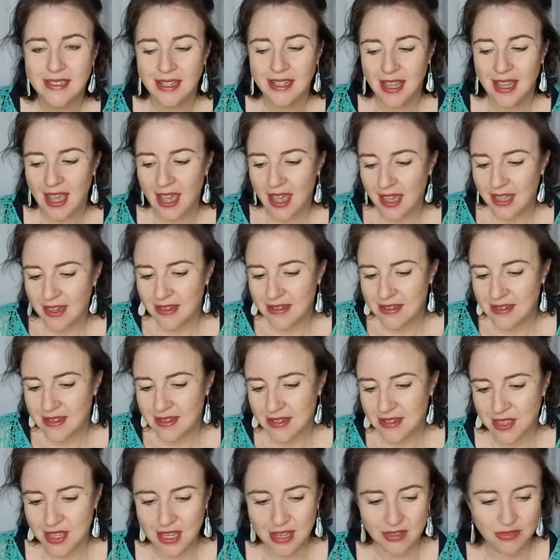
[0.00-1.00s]
And
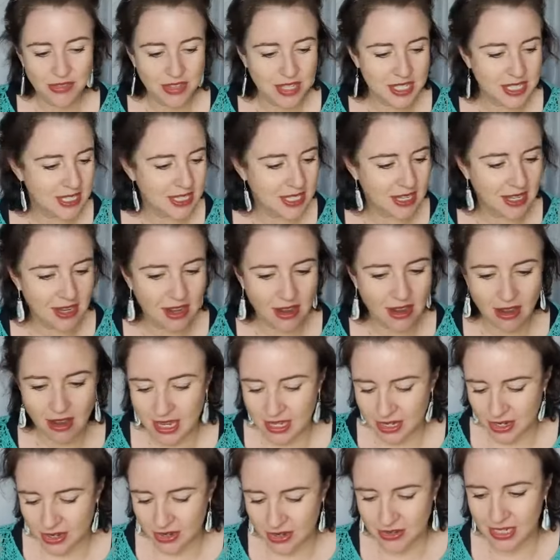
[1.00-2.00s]
think of this as a
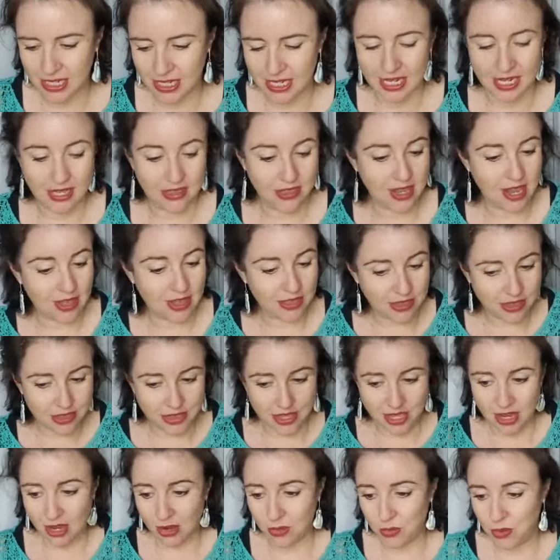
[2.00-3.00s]
guide only. The other
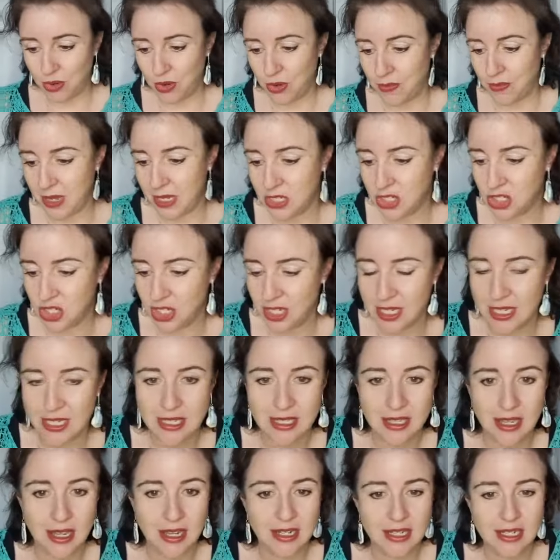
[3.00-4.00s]
thing I will mention is
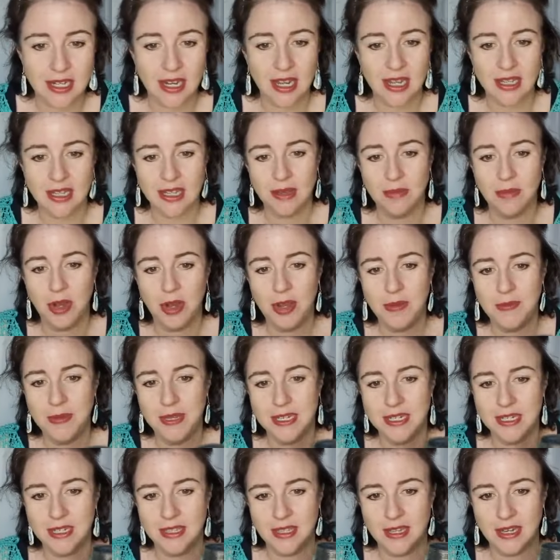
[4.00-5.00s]
that at the
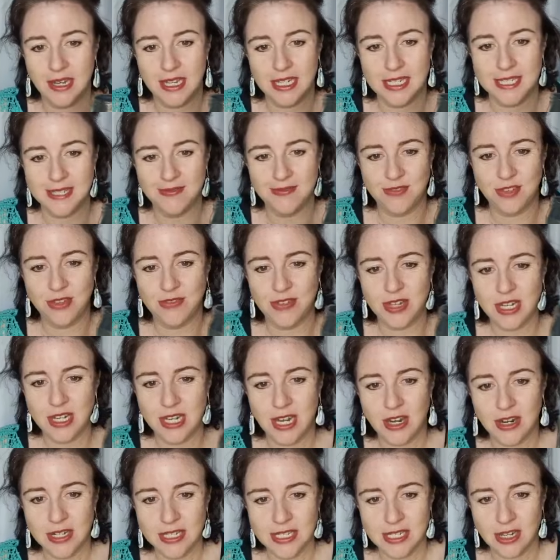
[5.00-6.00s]
moment, in the last few
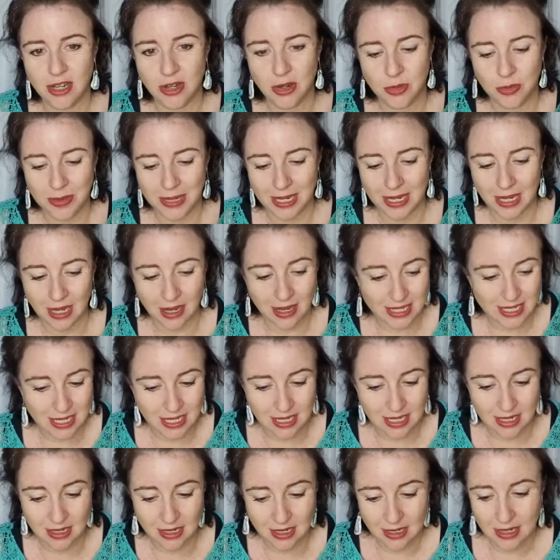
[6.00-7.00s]
videos, I'll be
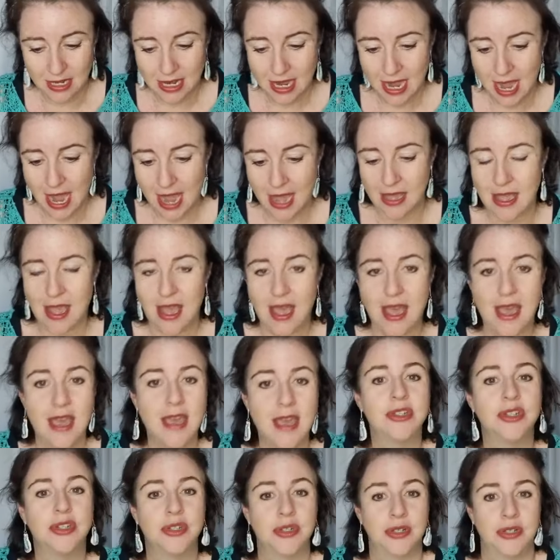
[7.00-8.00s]
lighting a
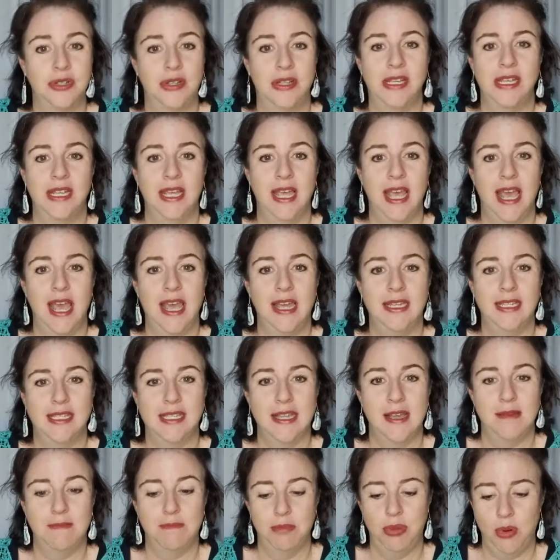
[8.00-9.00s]
candle at
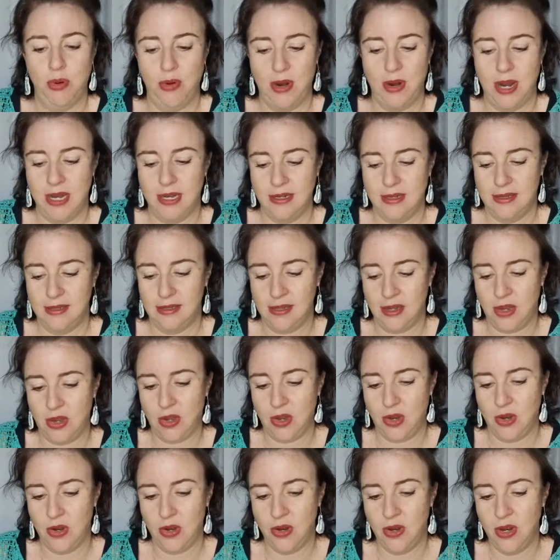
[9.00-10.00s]
some point.
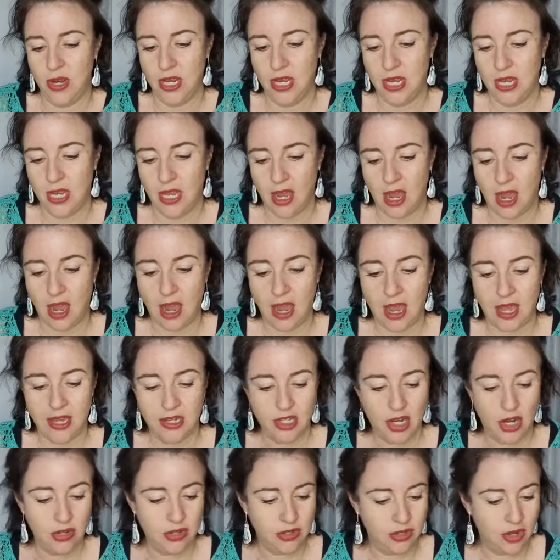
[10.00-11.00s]
So I
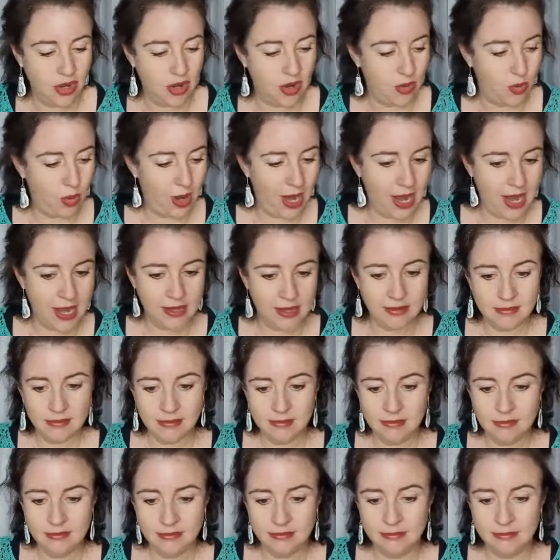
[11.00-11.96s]
don't know when,